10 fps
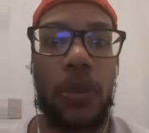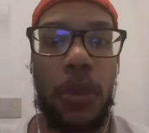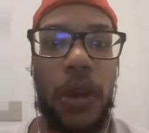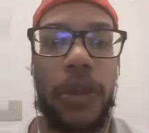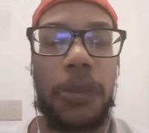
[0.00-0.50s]

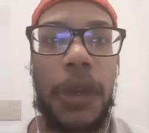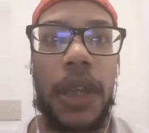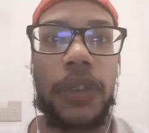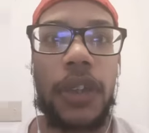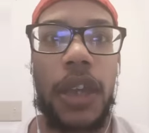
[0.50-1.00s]
Welcome
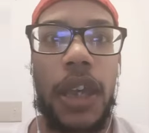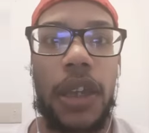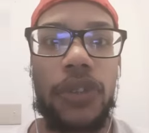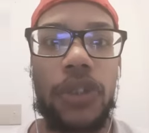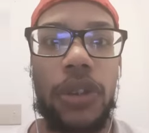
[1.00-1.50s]
back to
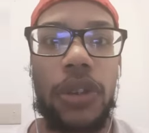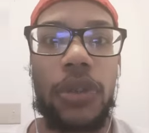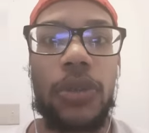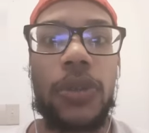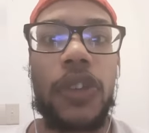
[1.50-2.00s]
Action
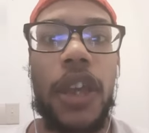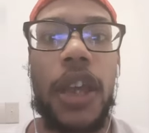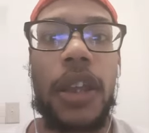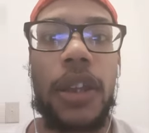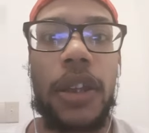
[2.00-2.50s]
News
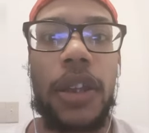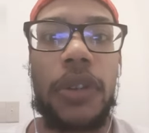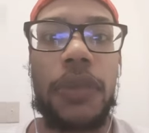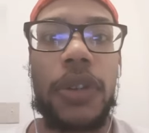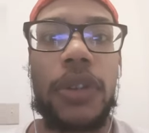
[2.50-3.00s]
at
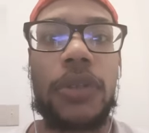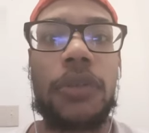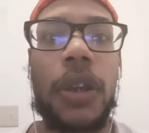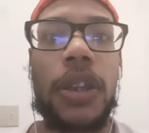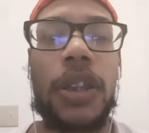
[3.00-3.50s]
11,
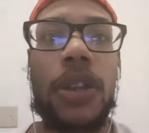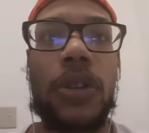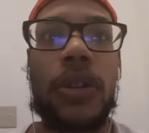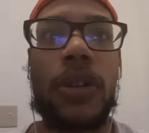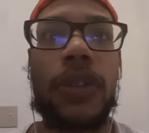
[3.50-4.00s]
right
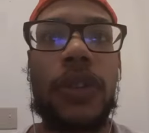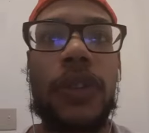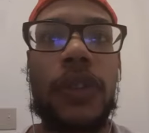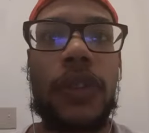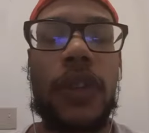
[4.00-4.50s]
here on
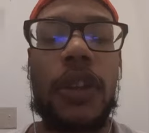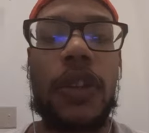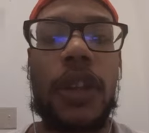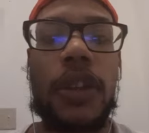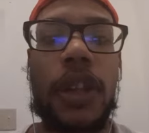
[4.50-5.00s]
this
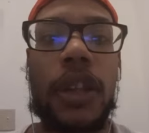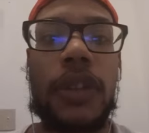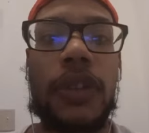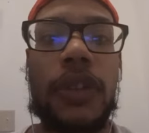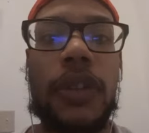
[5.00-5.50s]
Sunday night.
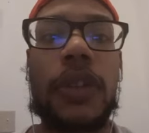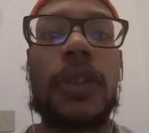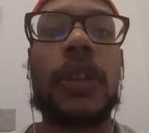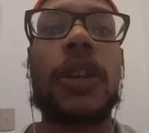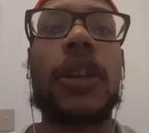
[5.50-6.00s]

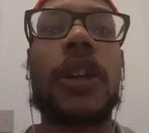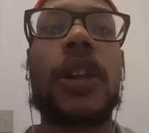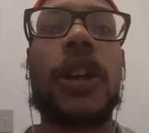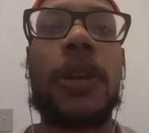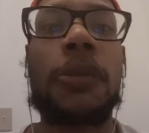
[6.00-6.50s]

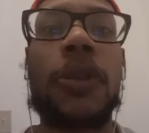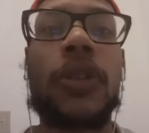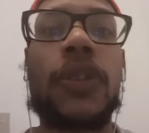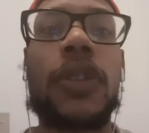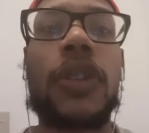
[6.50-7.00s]
A
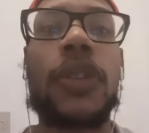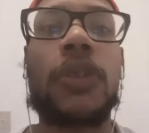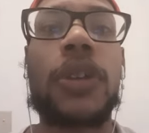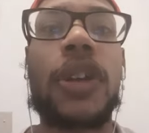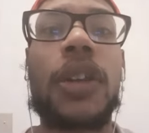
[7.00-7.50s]
person is
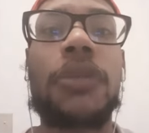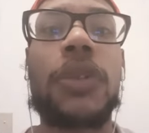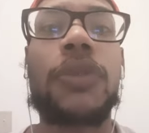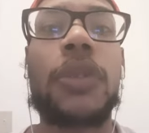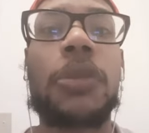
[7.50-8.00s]

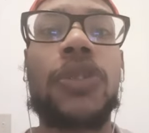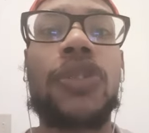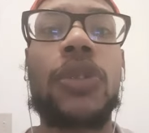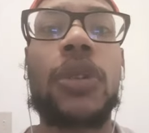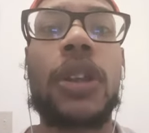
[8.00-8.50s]
recovering from a
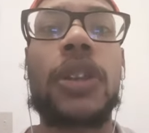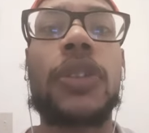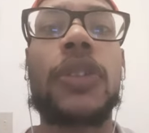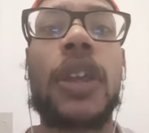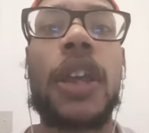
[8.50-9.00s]
shooting
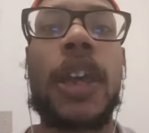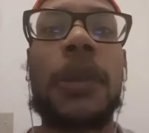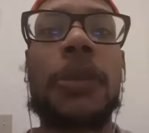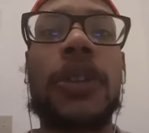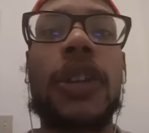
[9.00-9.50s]
that
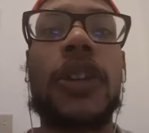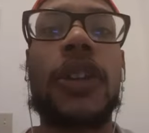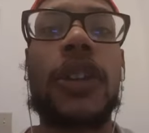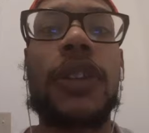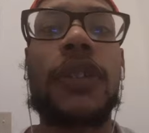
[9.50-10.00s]
happened in the
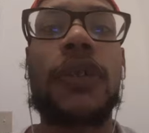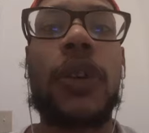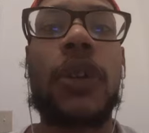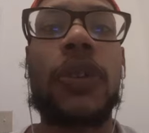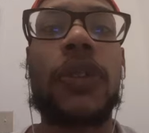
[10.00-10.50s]
East
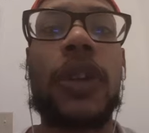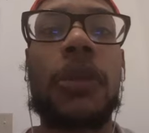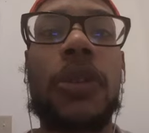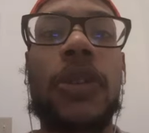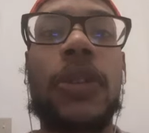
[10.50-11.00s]
Falls
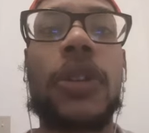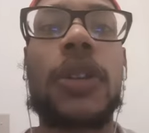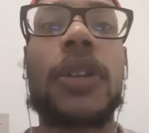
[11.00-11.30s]
neighborhood.